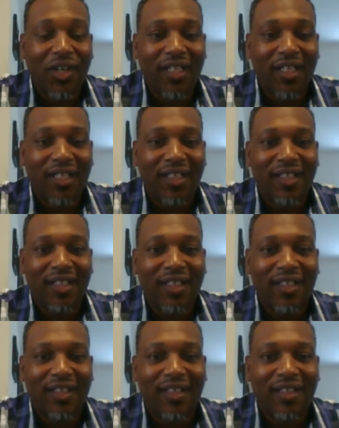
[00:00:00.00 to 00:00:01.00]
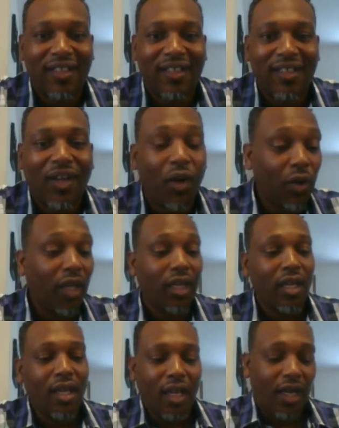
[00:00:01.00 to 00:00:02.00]
Go ahead. Oh,
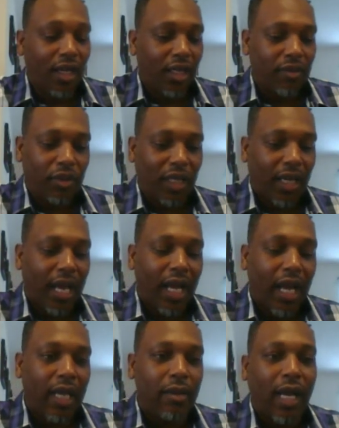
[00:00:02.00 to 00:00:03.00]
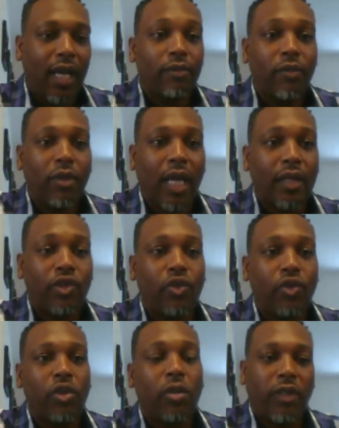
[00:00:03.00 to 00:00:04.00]
okay. I
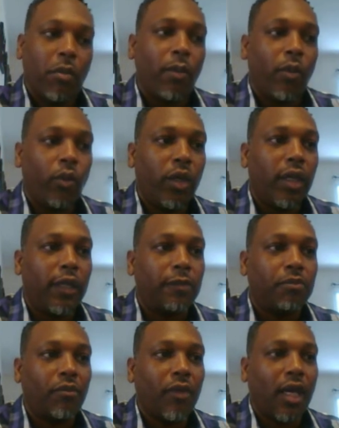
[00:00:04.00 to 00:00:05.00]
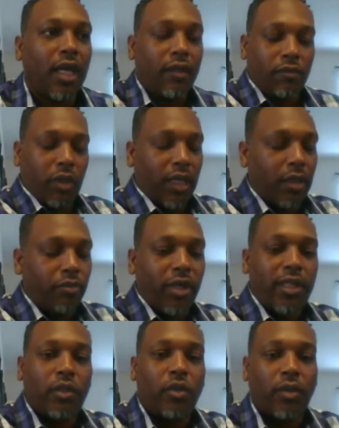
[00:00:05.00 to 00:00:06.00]
truly believe. Remember when
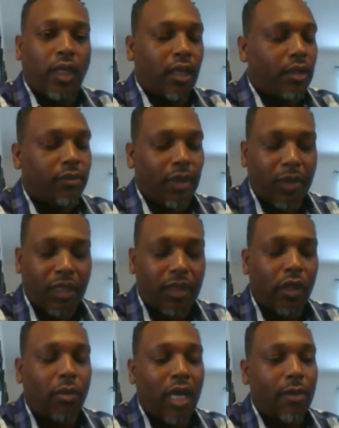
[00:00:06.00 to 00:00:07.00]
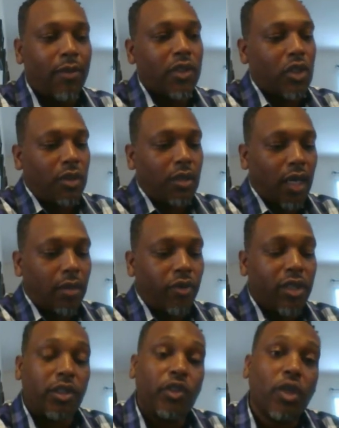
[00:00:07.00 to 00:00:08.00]
President I'm about to say Obama, excuse me,
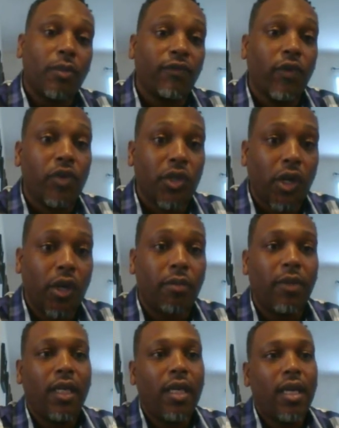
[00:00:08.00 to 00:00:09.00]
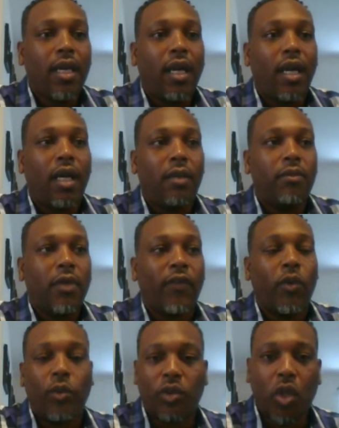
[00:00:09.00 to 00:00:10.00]
President Trump's first term,
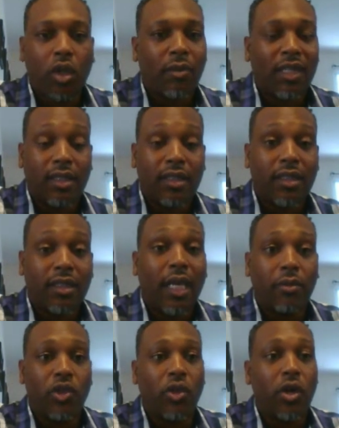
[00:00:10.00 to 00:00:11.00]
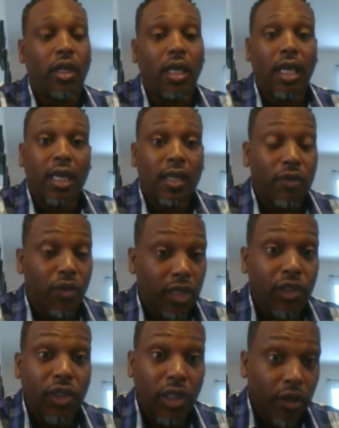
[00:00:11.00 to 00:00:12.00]
everyone was talking about the silent majority.
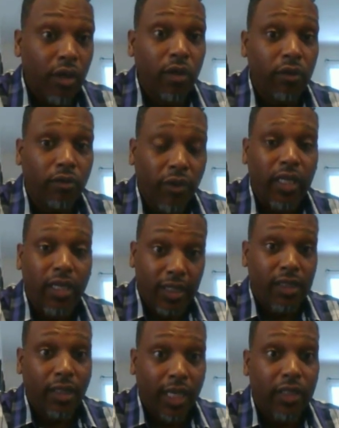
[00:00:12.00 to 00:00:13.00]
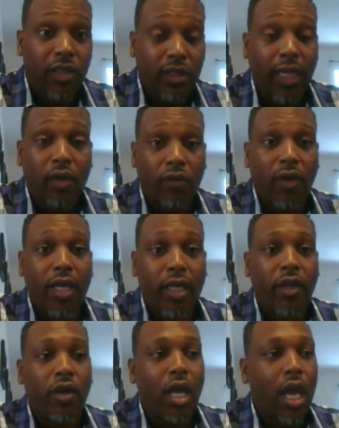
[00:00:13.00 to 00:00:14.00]
This year, Randy, this election cycle
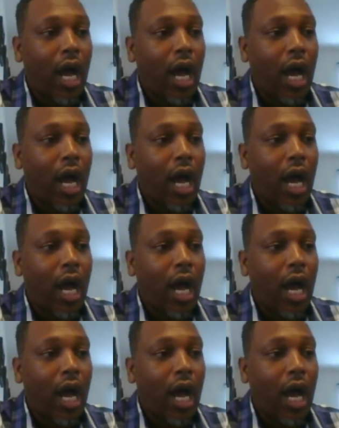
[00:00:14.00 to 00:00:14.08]
right here,